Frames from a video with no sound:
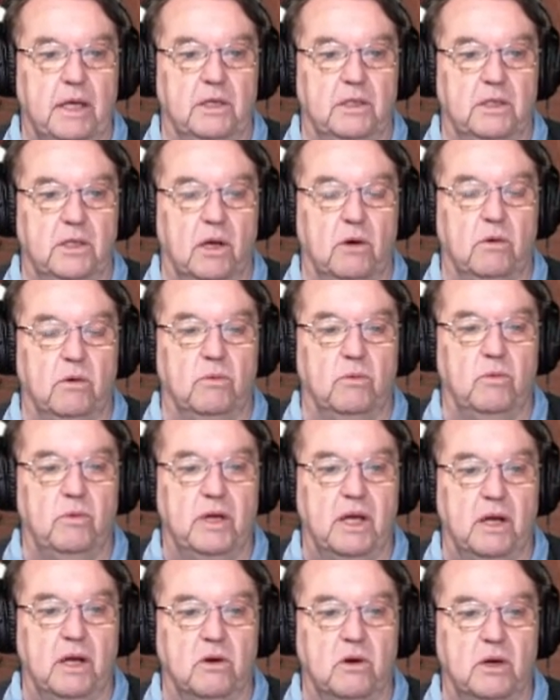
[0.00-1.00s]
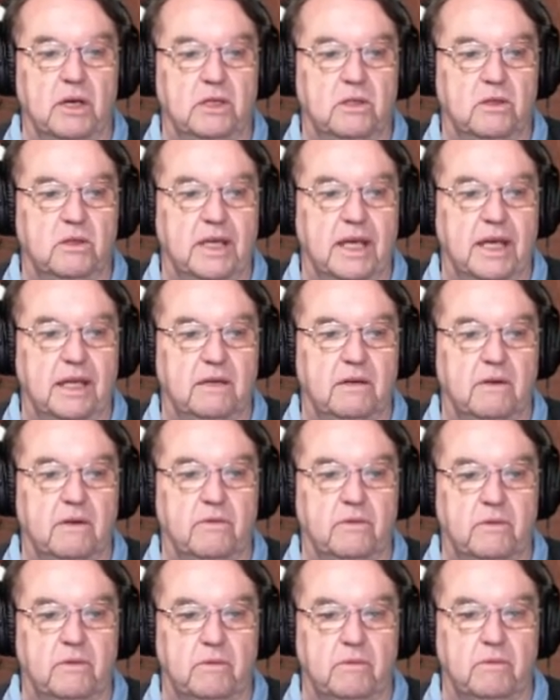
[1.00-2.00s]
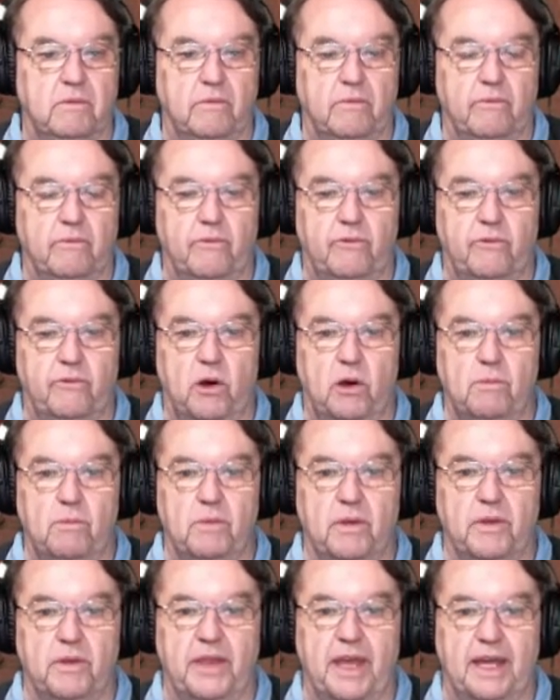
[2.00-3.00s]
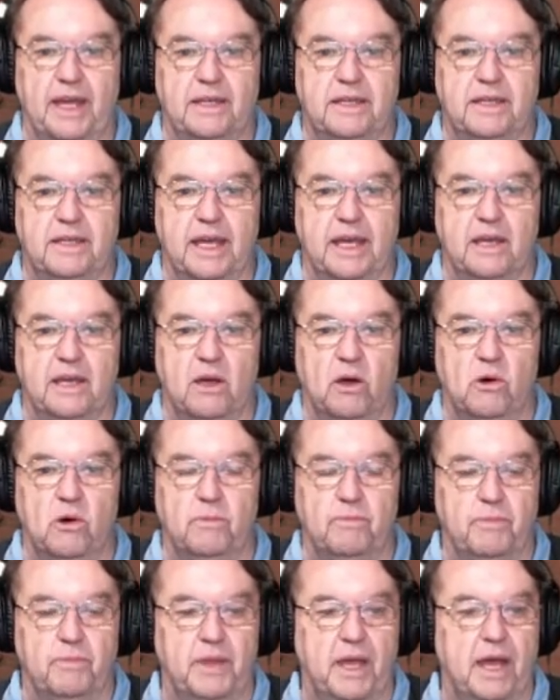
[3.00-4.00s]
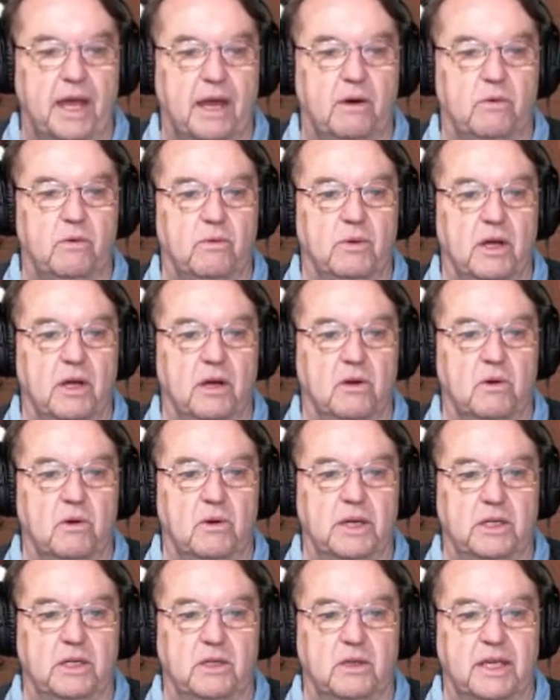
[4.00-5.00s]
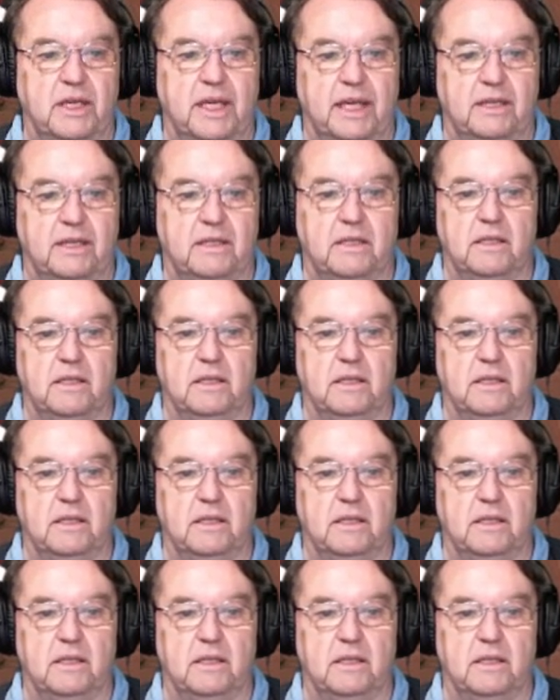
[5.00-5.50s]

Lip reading: So we are going to get from that deck up there, we are going to get